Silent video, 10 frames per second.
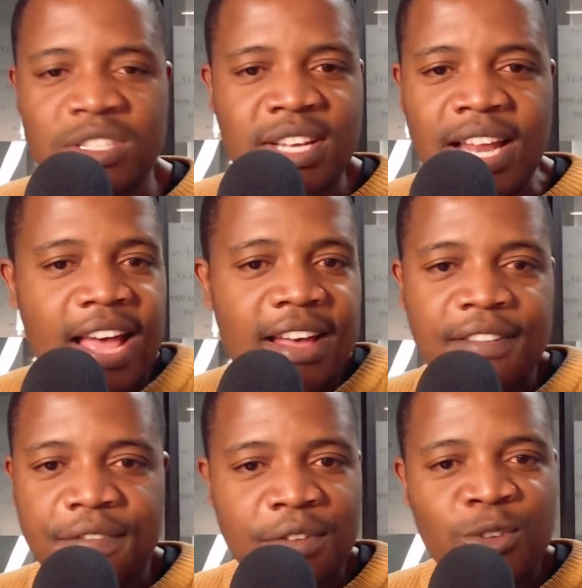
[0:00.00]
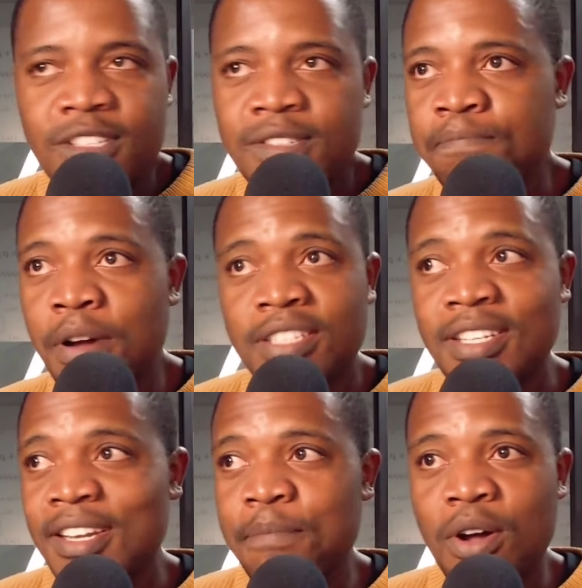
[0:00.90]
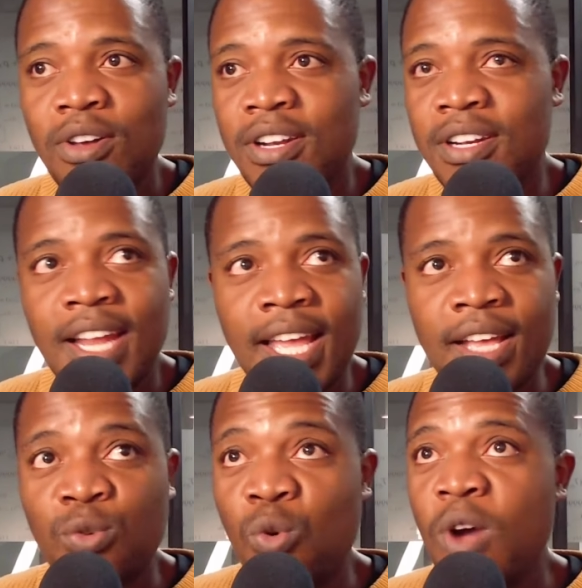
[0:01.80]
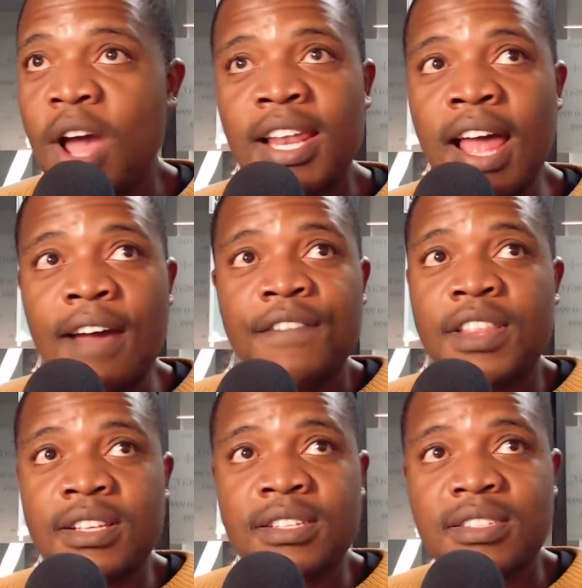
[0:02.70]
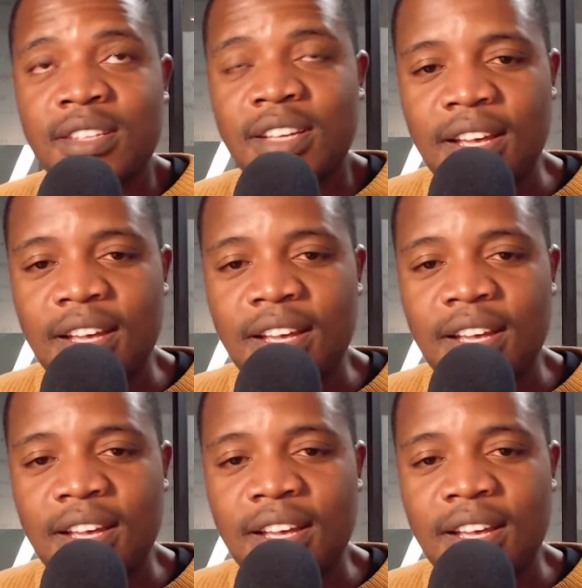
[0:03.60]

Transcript: love. You're just passionate about it. Like, oh, I love this.